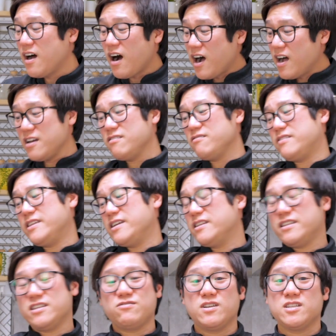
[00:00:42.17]
I don't think
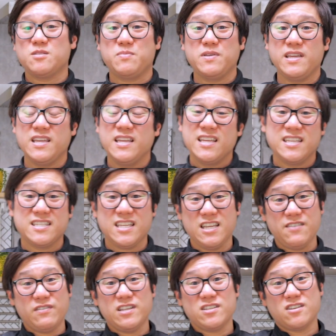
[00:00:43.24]
this recipe is
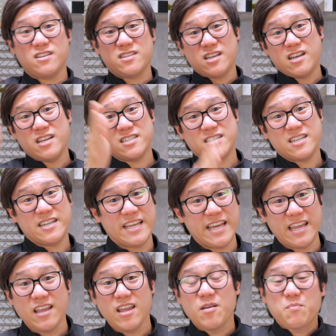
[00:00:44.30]
even as good as hers today,